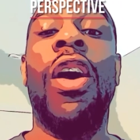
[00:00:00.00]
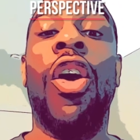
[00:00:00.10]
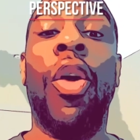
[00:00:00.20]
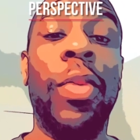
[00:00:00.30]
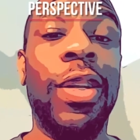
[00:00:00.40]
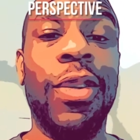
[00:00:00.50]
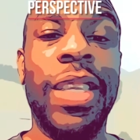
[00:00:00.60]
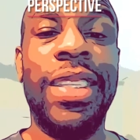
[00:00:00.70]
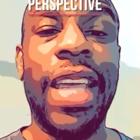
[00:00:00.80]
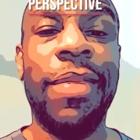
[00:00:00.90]
Hope you enjoyed
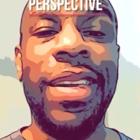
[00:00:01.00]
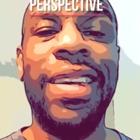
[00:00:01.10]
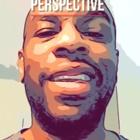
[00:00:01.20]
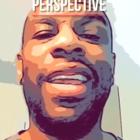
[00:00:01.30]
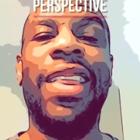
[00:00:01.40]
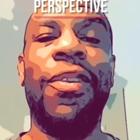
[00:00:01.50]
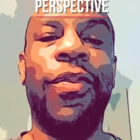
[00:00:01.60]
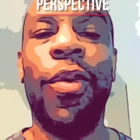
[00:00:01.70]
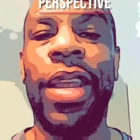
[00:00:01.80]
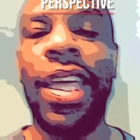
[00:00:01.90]
this segment and look
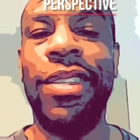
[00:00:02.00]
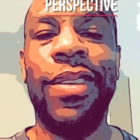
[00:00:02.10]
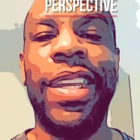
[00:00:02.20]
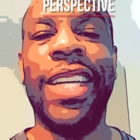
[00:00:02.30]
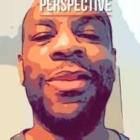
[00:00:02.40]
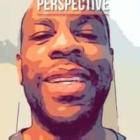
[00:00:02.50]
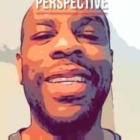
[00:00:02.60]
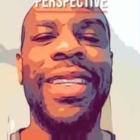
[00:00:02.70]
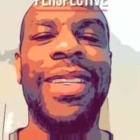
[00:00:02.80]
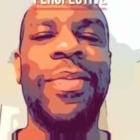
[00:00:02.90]
forward to catching you on the next one.
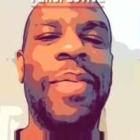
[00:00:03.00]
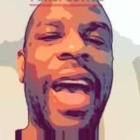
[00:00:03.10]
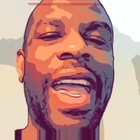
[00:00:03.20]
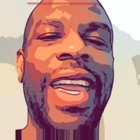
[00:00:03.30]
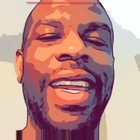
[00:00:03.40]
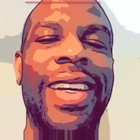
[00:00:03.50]
Bye.